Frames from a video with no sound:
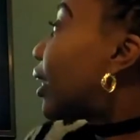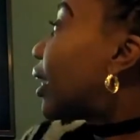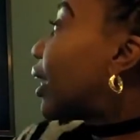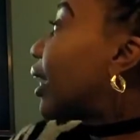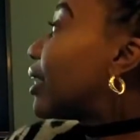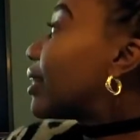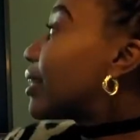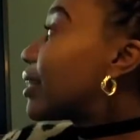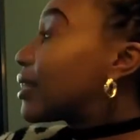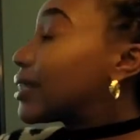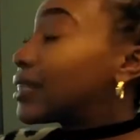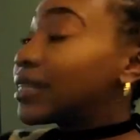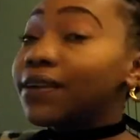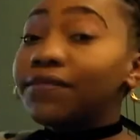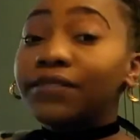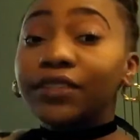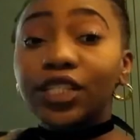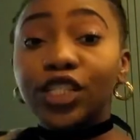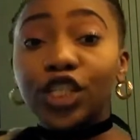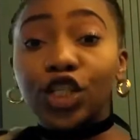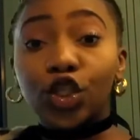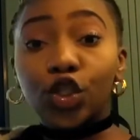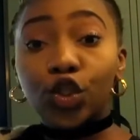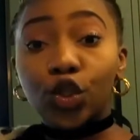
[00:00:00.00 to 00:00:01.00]
is
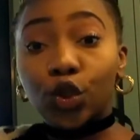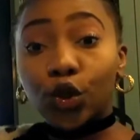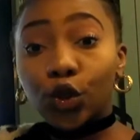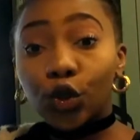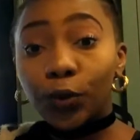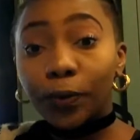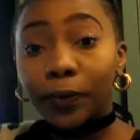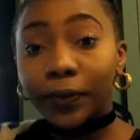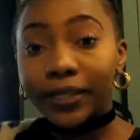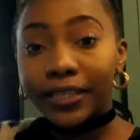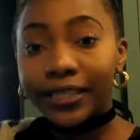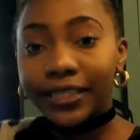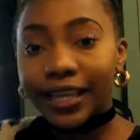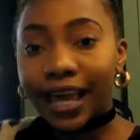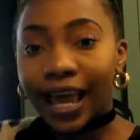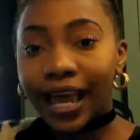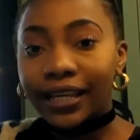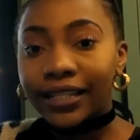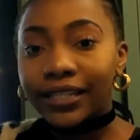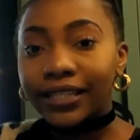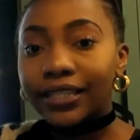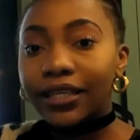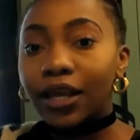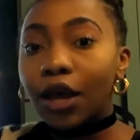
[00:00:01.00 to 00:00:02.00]

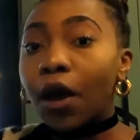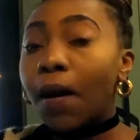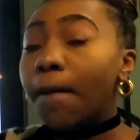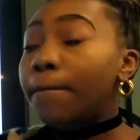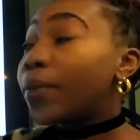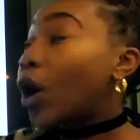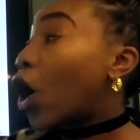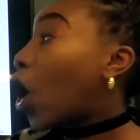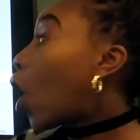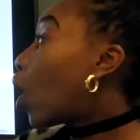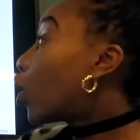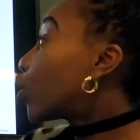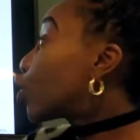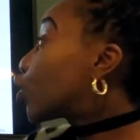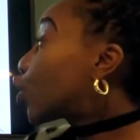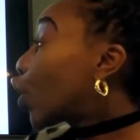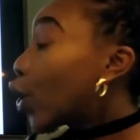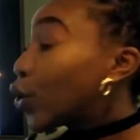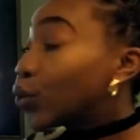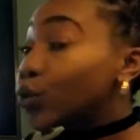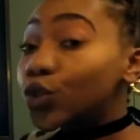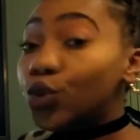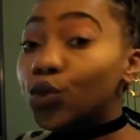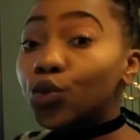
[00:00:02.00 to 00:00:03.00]
72%, but our
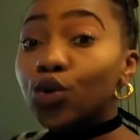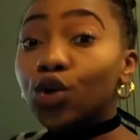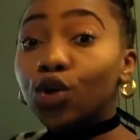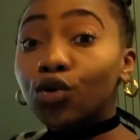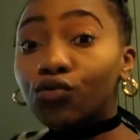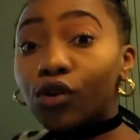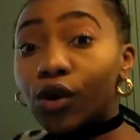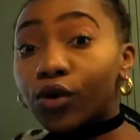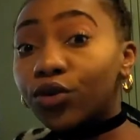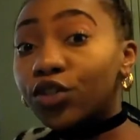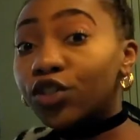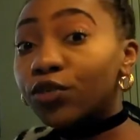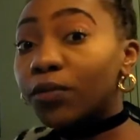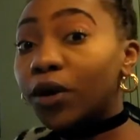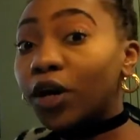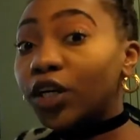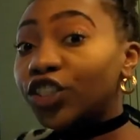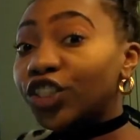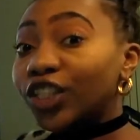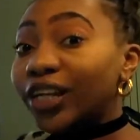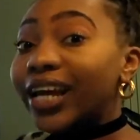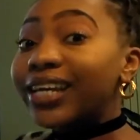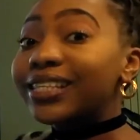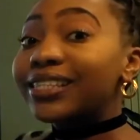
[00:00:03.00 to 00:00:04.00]
total gross
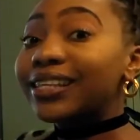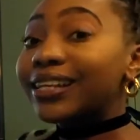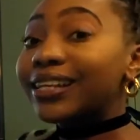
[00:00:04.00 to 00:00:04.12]
margin has